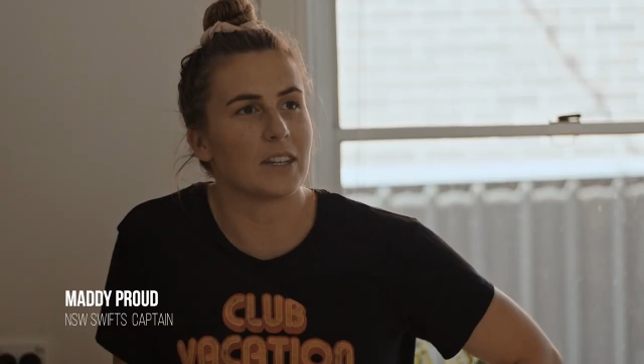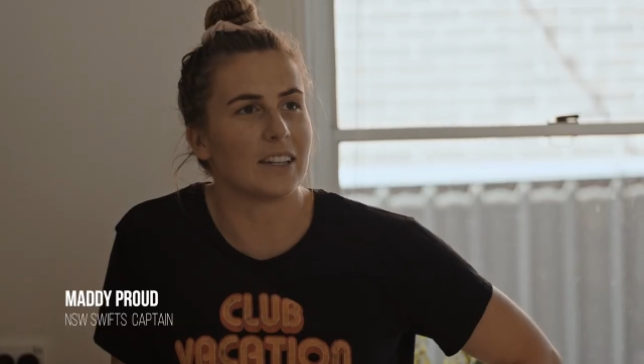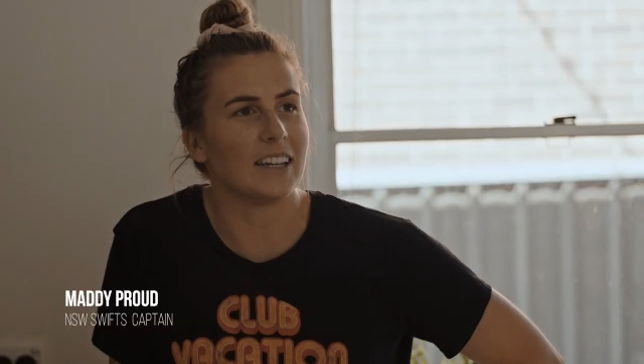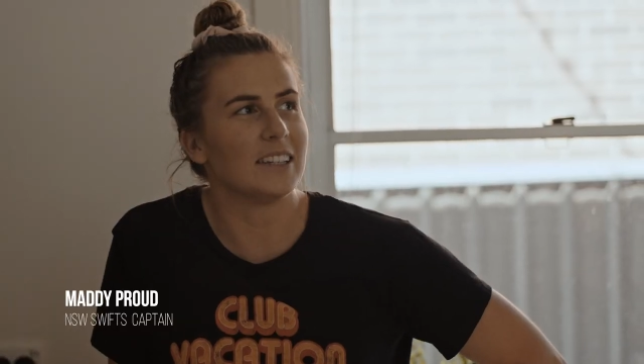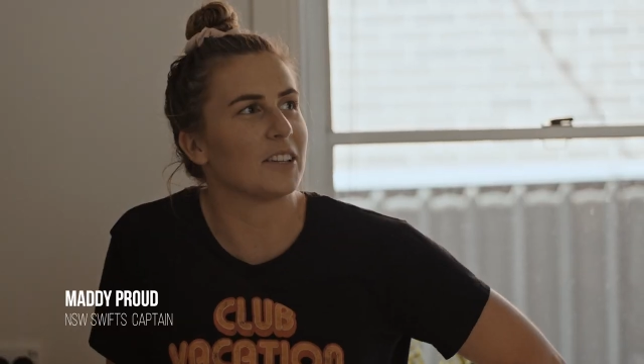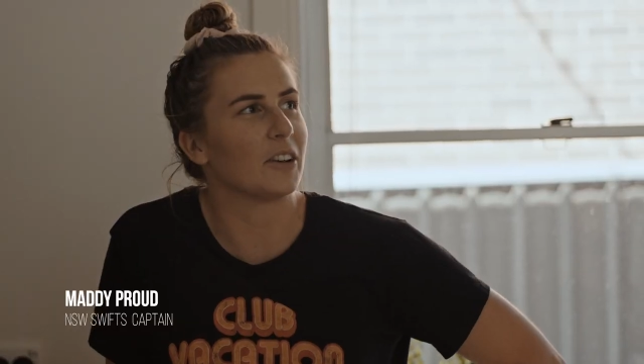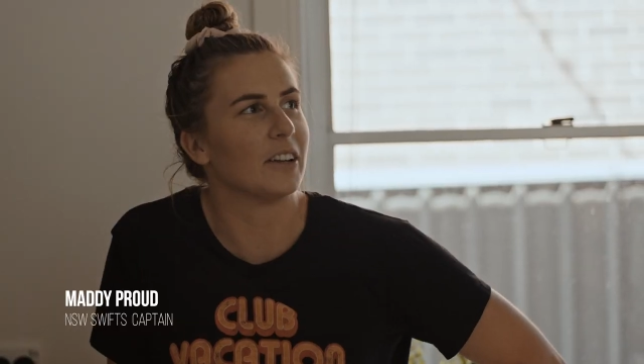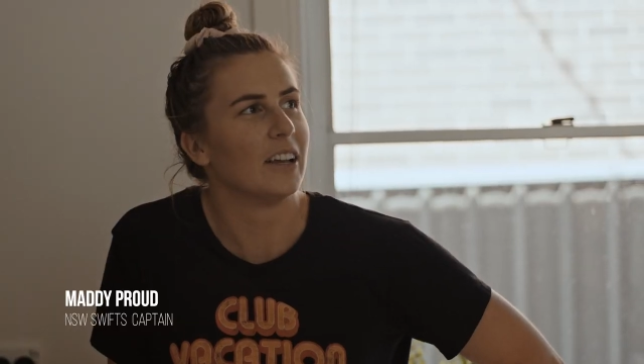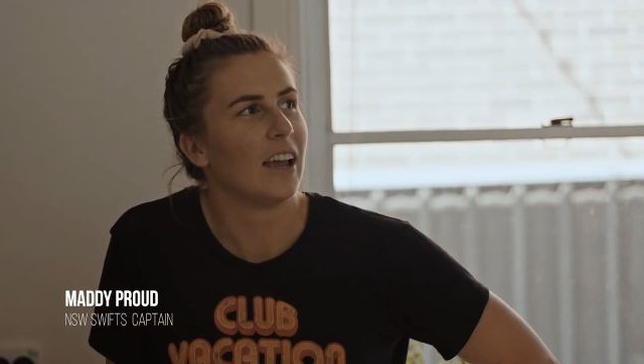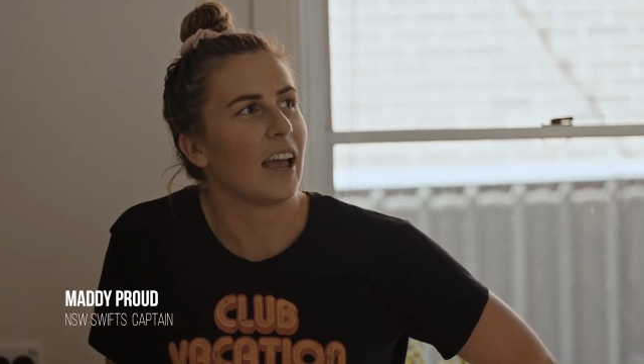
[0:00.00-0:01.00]
Sydney,
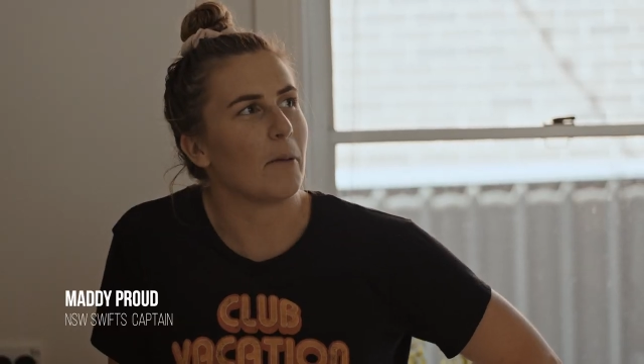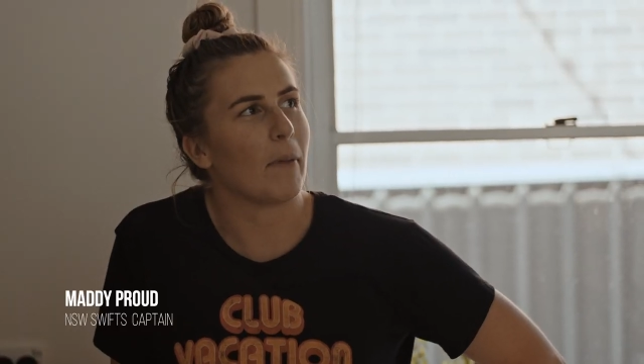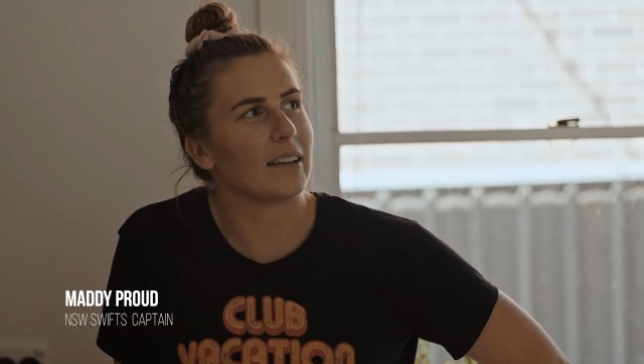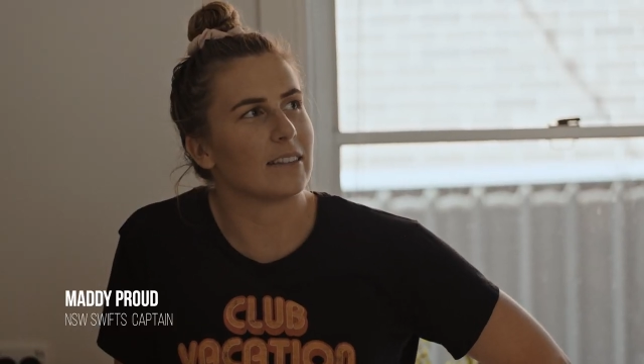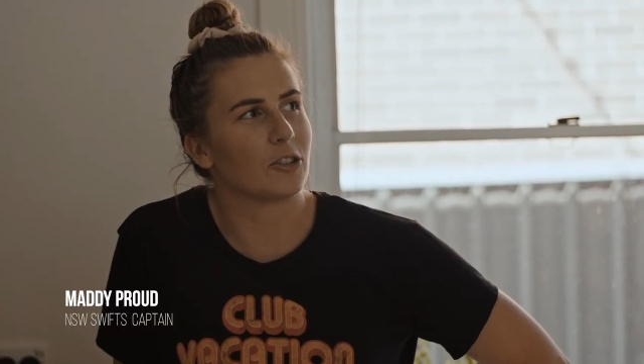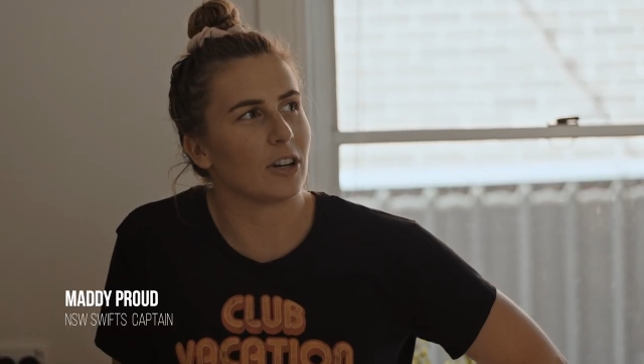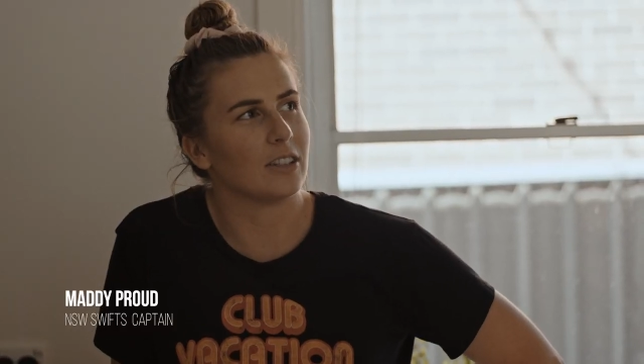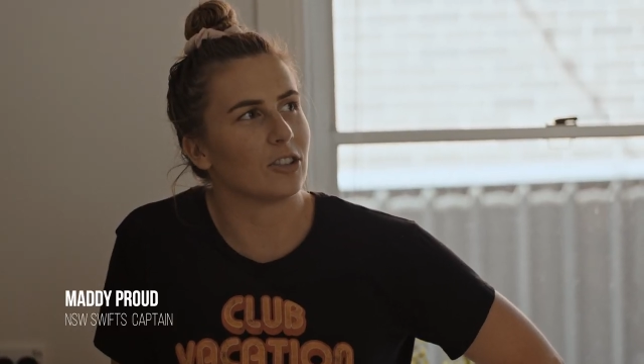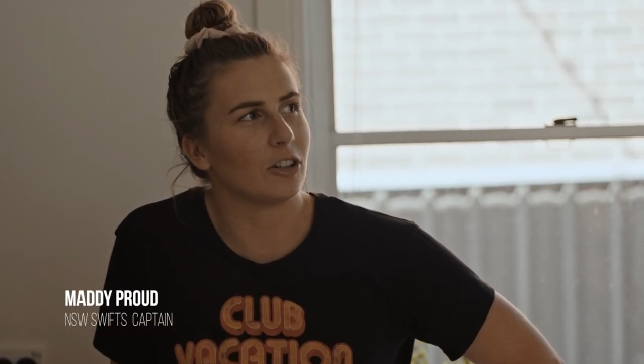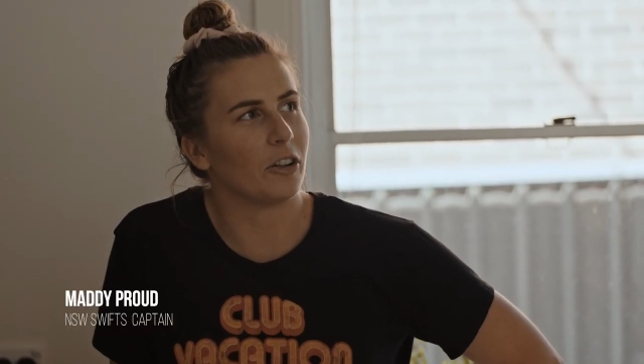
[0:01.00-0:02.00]
so it makes the
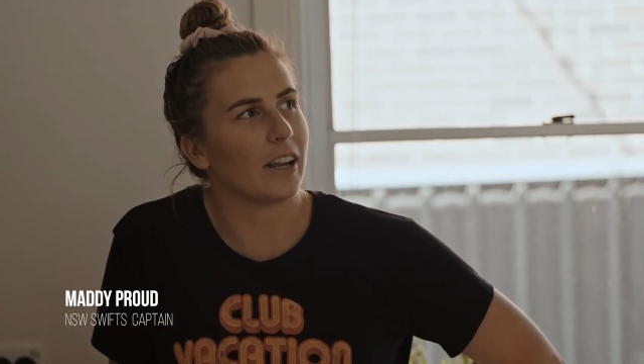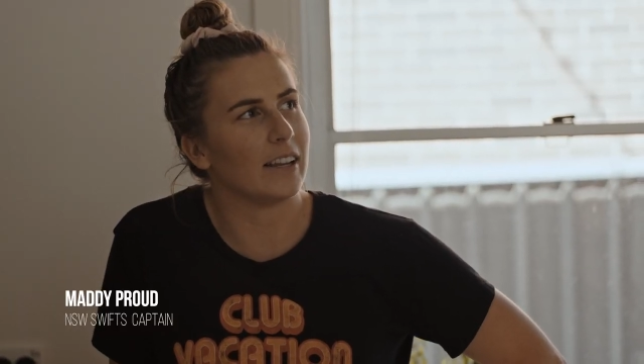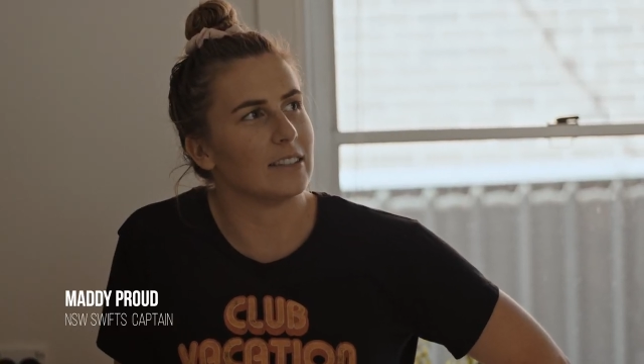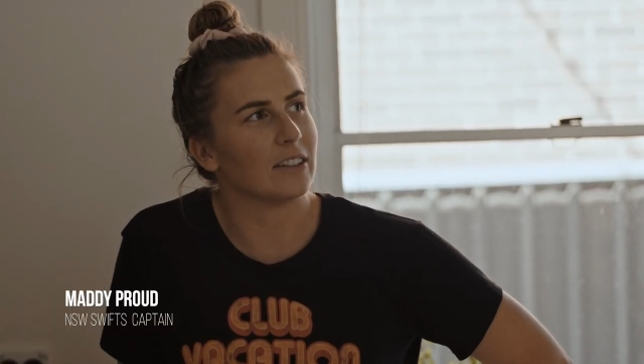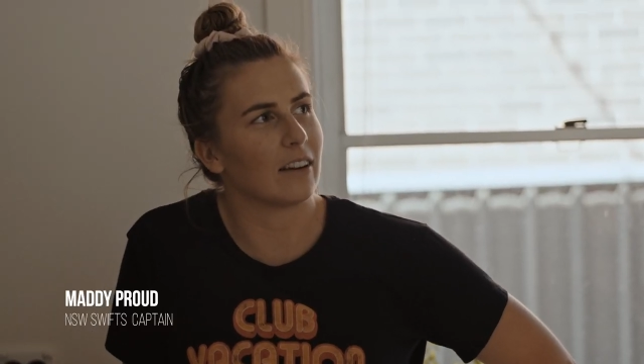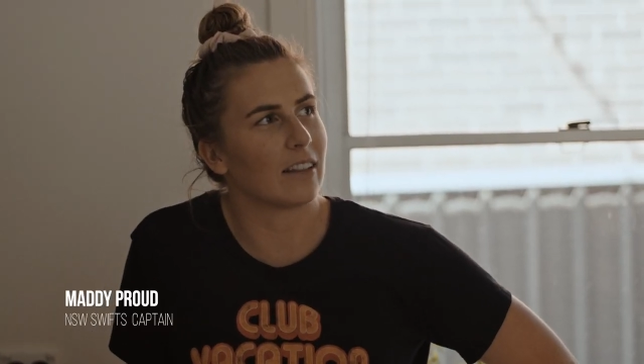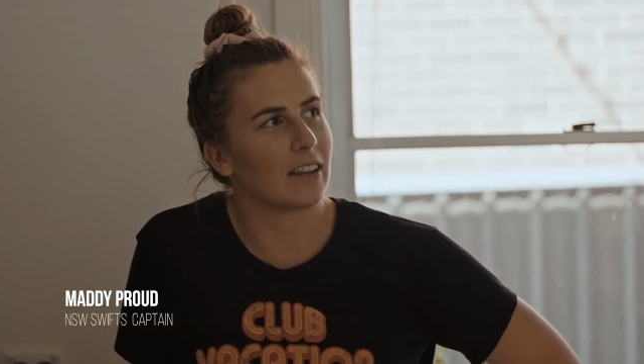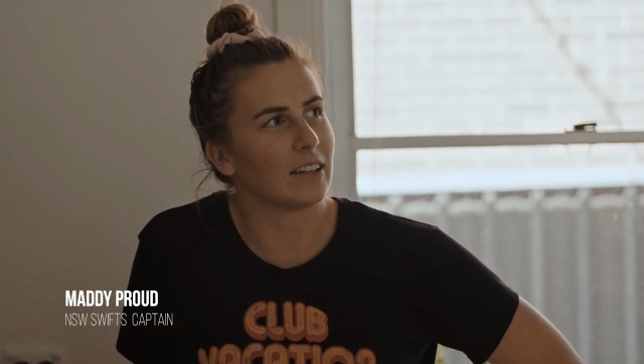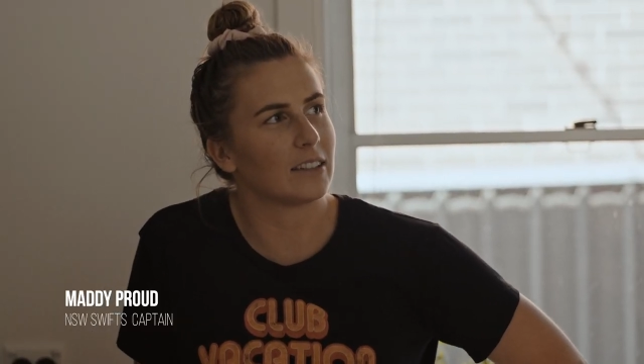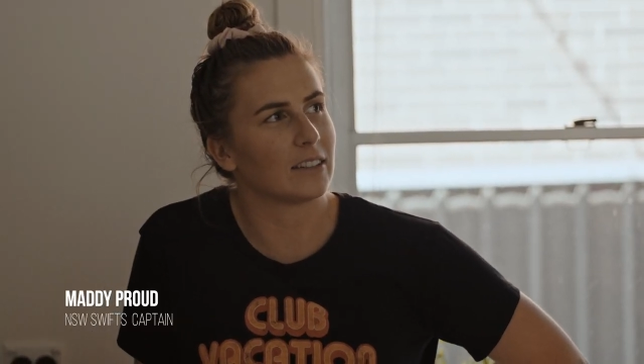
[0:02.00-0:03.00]
transition a lot easier, I
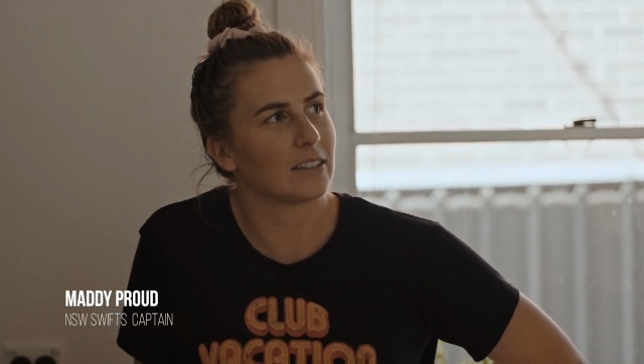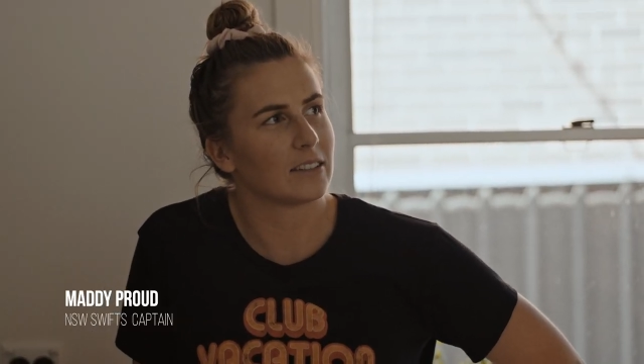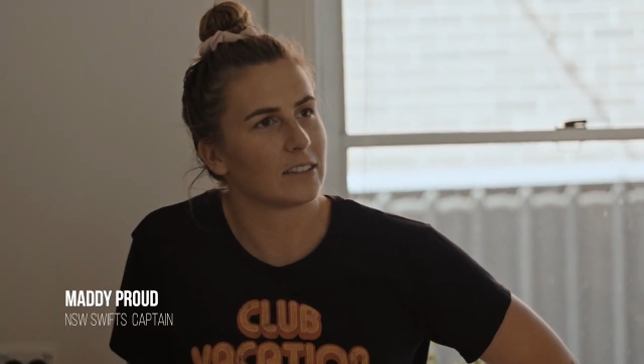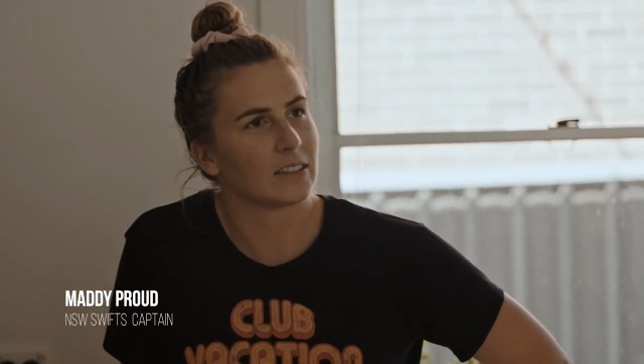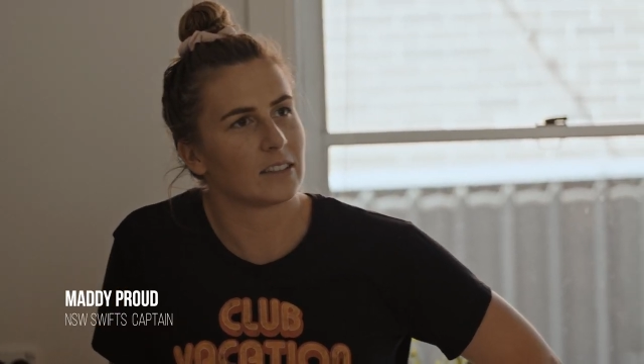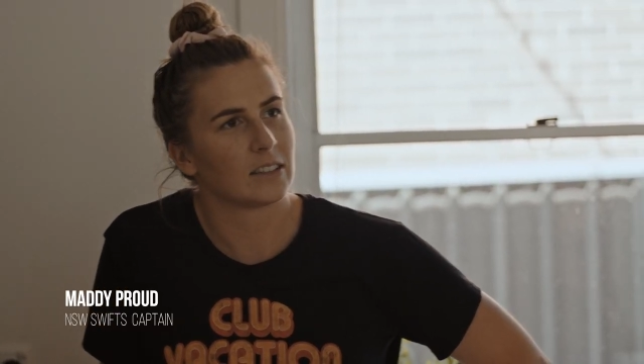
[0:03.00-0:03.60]
think. We're gonna yeah.